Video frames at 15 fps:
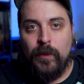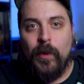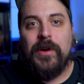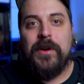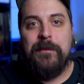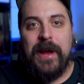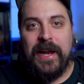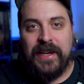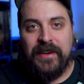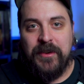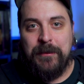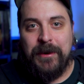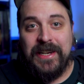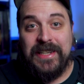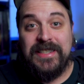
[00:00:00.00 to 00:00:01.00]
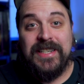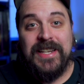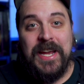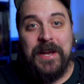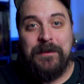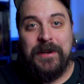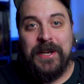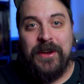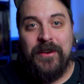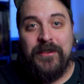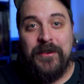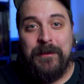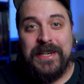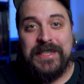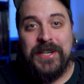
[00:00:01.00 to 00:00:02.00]
Welcome back everybody. Today I'm going to go
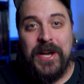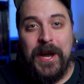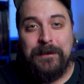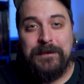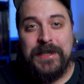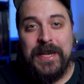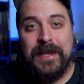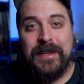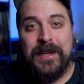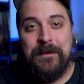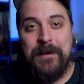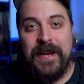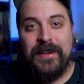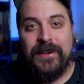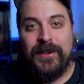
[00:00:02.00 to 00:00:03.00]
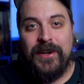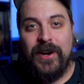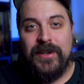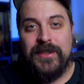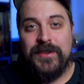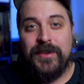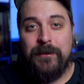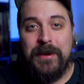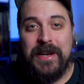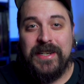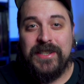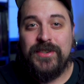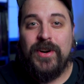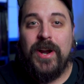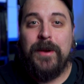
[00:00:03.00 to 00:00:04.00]
over my top 10 commander cards from
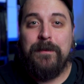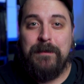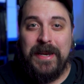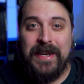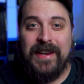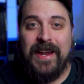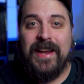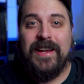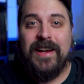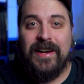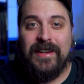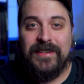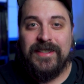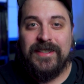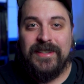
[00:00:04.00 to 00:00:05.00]
Innistrad Midnight Hunt.